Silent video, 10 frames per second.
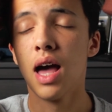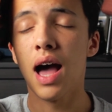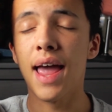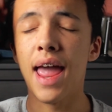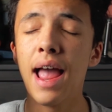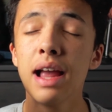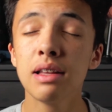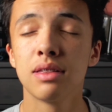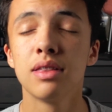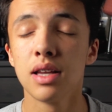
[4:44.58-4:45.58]
I hate
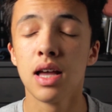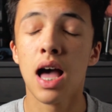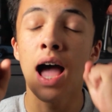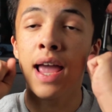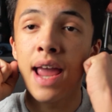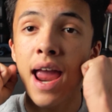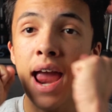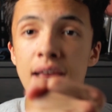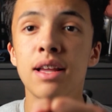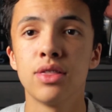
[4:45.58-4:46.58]

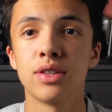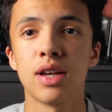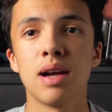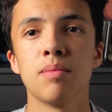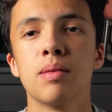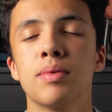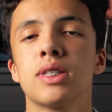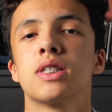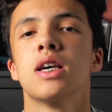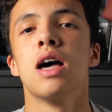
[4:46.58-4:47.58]
the time
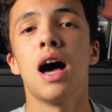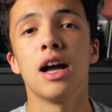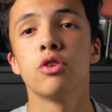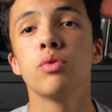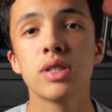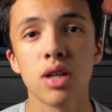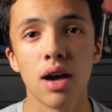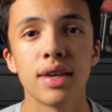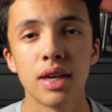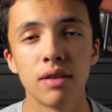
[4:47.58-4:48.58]
limits. I do these
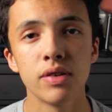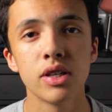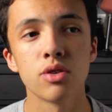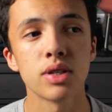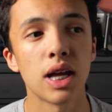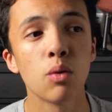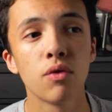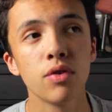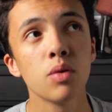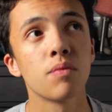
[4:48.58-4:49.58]
talking head videos and I will
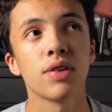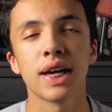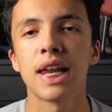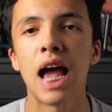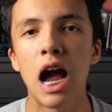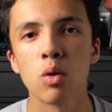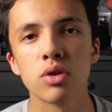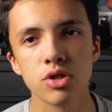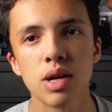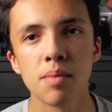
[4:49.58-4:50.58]
film for like an hour
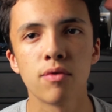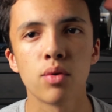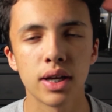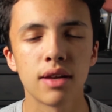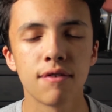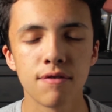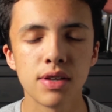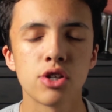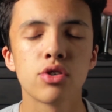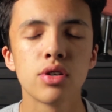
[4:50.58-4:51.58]
straight before I get a
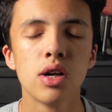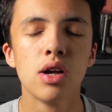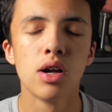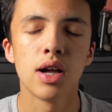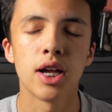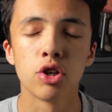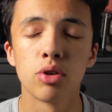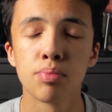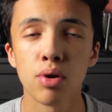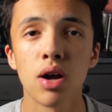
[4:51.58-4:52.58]
finished and
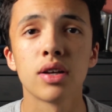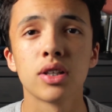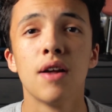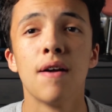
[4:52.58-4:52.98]
good product,